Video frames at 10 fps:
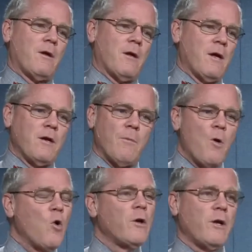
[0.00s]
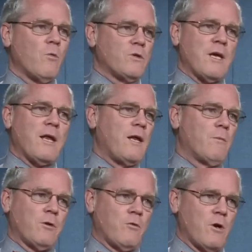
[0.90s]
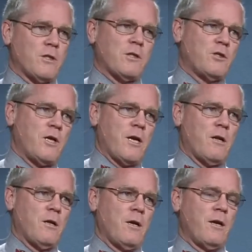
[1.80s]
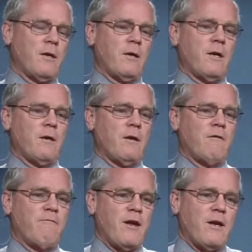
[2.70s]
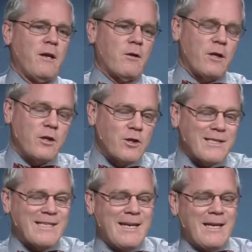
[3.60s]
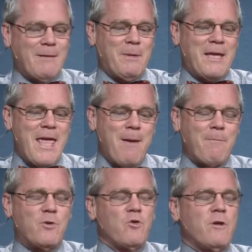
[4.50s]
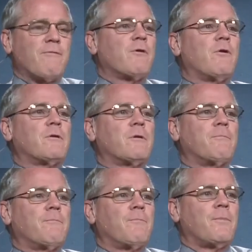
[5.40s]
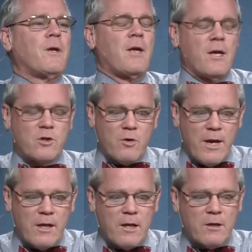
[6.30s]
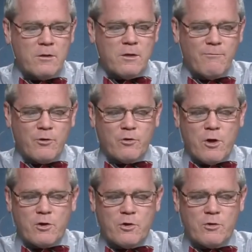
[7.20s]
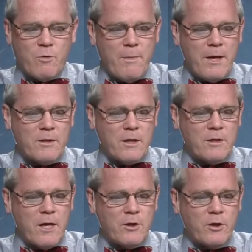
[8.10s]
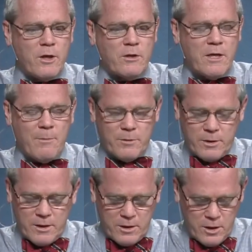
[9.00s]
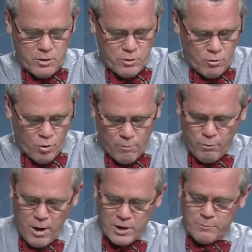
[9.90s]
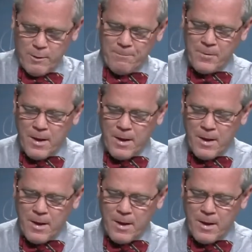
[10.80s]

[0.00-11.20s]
Napoleon was not able to cross the Channel and invade England. It became too difficult. And so England's infrastructure remains untouched and is able to continue to grow and prosper.